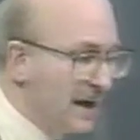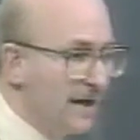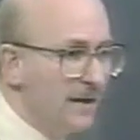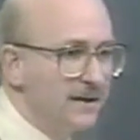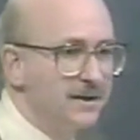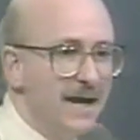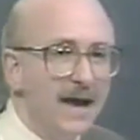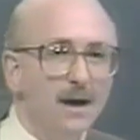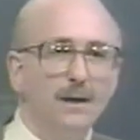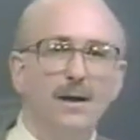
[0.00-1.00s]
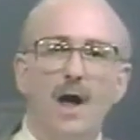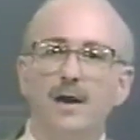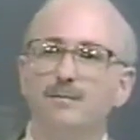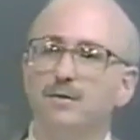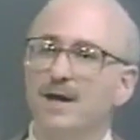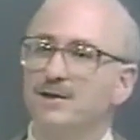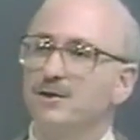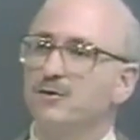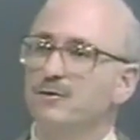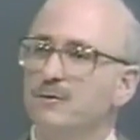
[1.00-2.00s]
that tell unpleasant
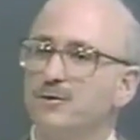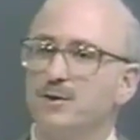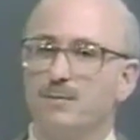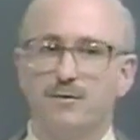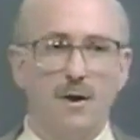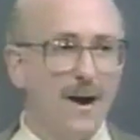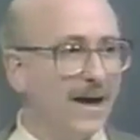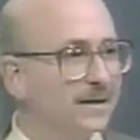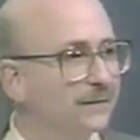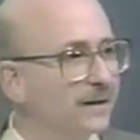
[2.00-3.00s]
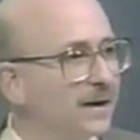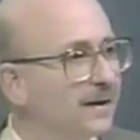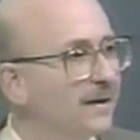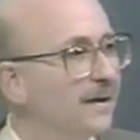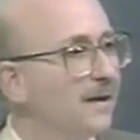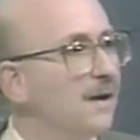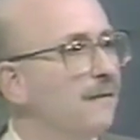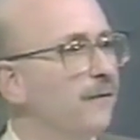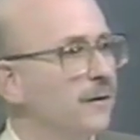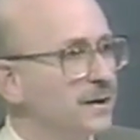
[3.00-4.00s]
truths proactively
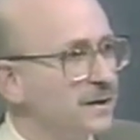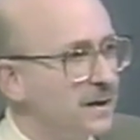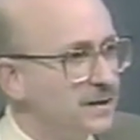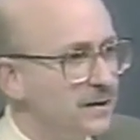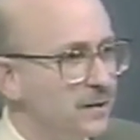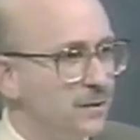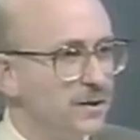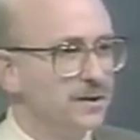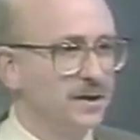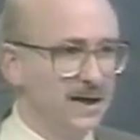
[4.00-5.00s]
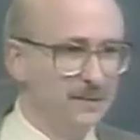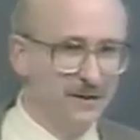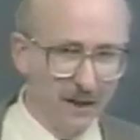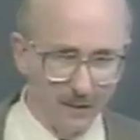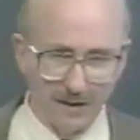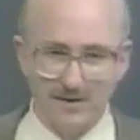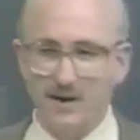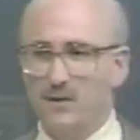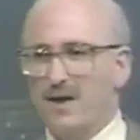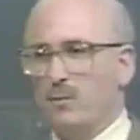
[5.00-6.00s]
versus institutions that keep secrets,
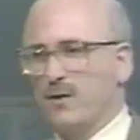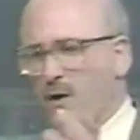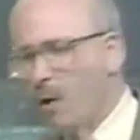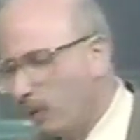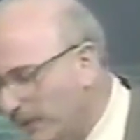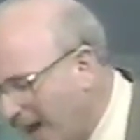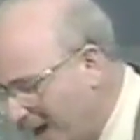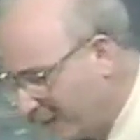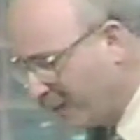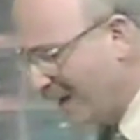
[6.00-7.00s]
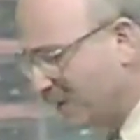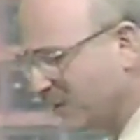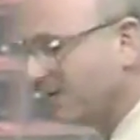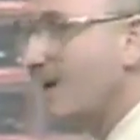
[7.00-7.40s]
that, that withhold that information